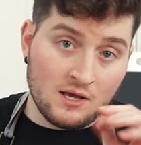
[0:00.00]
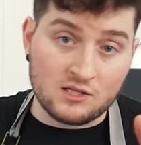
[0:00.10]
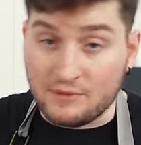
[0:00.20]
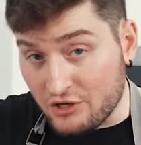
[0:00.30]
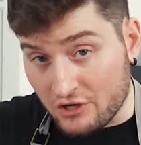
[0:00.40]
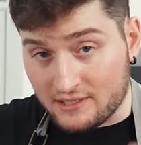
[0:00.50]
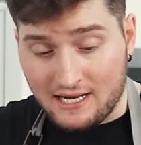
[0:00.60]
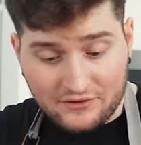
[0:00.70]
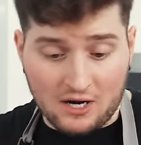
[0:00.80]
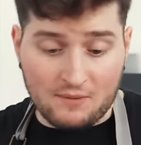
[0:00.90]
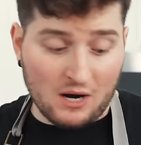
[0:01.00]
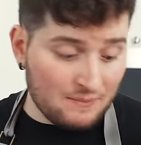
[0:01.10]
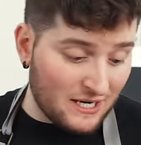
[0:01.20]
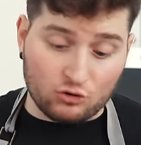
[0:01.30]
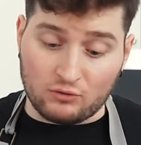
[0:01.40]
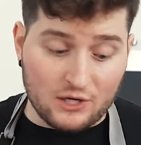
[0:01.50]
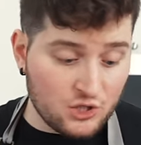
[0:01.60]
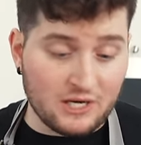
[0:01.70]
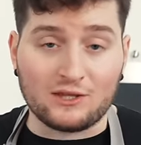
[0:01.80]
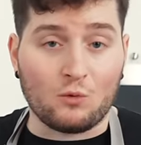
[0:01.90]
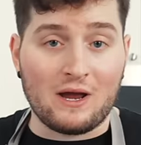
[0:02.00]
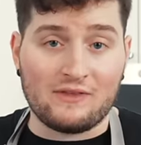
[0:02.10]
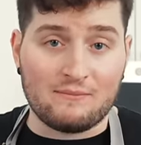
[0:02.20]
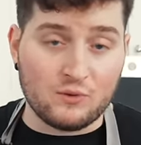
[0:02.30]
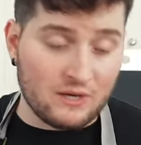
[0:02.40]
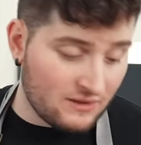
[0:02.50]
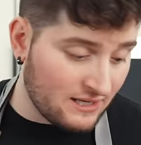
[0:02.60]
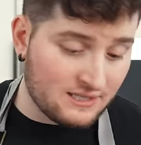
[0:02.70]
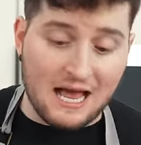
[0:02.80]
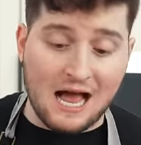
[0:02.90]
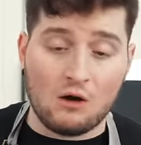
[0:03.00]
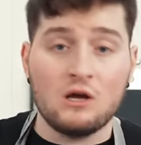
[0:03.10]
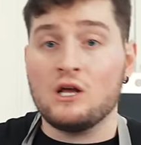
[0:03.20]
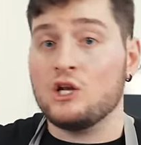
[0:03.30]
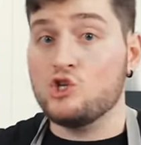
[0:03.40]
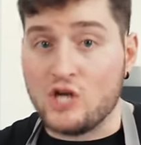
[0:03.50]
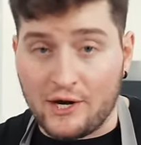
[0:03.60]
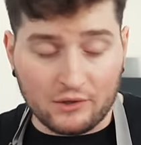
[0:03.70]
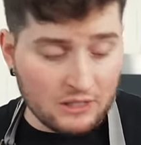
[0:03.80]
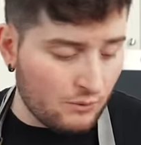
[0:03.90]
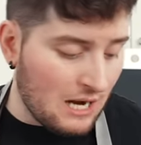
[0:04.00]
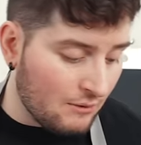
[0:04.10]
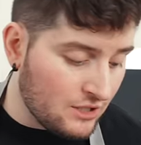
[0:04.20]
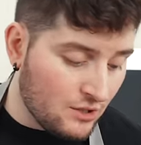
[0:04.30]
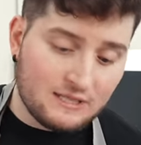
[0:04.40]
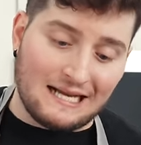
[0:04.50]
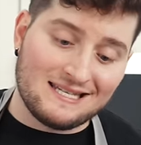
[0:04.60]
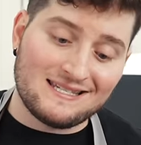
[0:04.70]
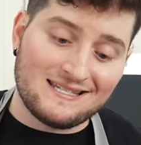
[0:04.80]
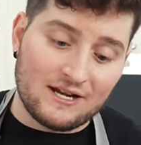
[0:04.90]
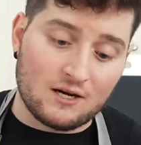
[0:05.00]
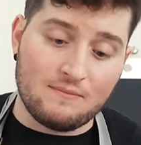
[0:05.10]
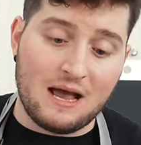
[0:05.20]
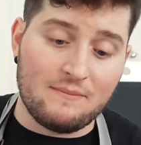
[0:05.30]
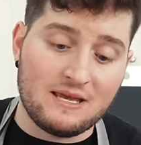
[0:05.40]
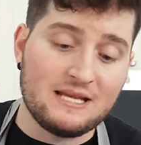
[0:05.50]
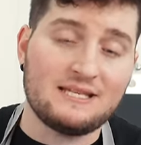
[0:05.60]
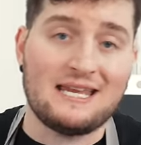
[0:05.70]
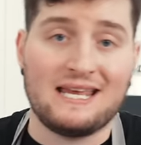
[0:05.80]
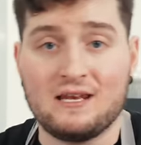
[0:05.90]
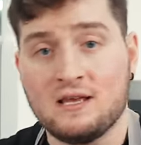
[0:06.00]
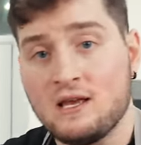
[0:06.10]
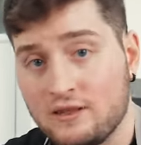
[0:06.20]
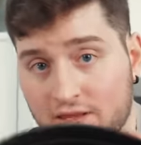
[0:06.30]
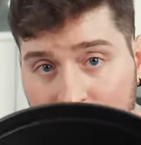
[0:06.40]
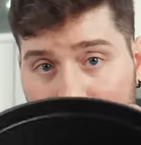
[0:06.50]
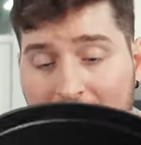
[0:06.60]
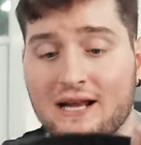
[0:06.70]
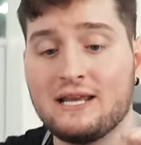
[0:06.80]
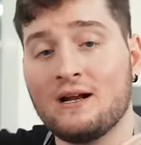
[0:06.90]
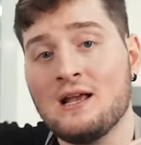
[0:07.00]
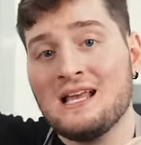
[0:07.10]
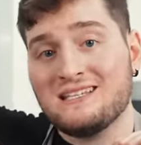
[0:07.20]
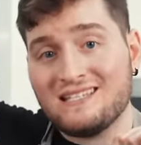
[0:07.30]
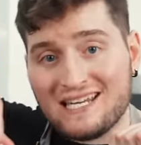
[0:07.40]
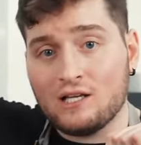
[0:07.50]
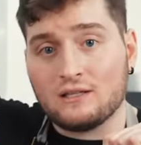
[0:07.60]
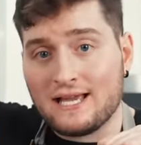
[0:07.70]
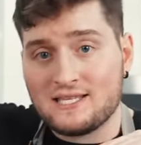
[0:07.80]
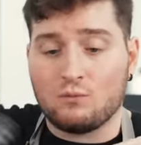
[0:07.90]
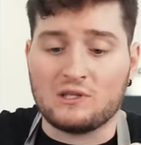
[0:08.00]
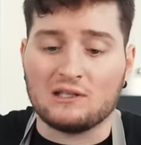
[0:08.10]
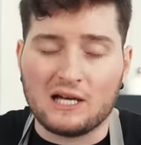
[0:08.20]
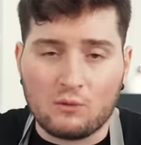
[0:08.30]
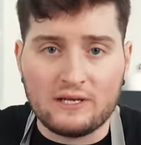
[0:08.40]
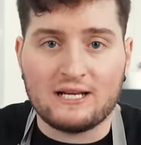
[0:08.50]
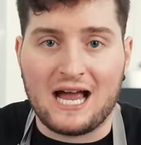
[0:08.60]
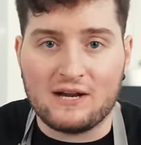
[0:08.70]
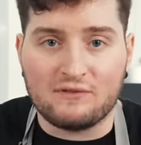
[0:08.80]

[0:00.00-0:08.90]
Some of you cooks out there might be cringing at the way that I'm doing things now. Generally, what I would do is I'd sear my meat in this pot here, deglaze it with the liquid to kind of